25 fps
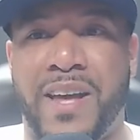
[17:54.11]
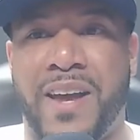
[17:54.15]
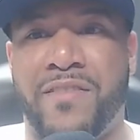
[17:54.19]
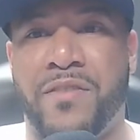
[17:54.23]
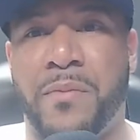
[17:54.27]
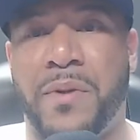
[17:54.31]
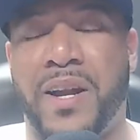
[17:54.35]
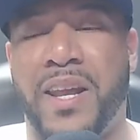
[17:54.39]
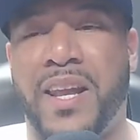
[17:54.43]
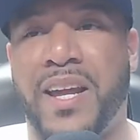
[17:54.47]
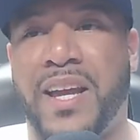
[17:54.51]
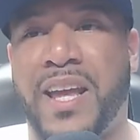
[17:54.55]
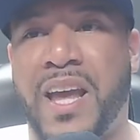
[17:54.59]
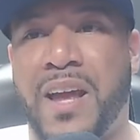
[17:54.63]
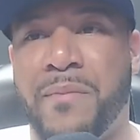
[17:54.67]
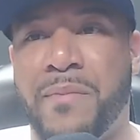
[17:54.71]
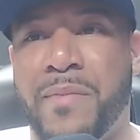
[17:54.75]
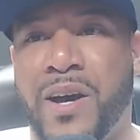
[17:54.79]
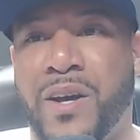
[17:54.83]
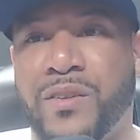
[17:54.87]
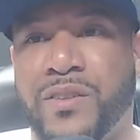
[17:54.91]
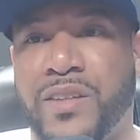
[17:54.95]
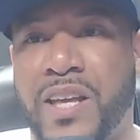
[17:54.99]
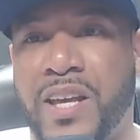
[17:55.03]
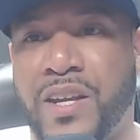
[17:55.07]
Everybody that came
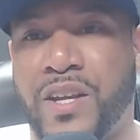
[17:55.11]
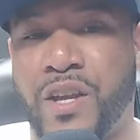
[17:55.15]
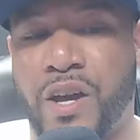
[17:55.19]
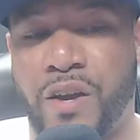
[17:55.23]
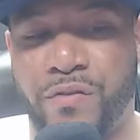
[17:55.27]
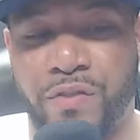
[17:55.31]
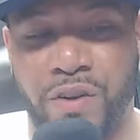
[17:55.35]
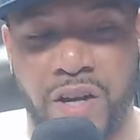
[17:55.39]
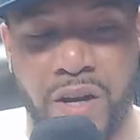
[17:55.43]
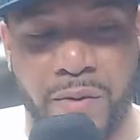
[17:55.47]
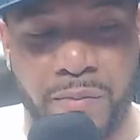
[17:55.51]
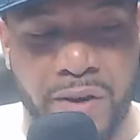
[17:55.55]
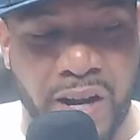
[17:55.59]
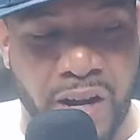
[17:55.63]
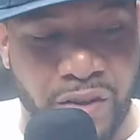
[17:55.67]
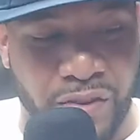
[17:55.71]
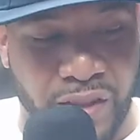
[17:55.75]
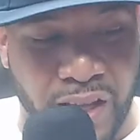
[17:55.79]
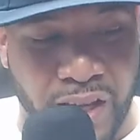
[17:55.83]
out, thank y'all for coming out.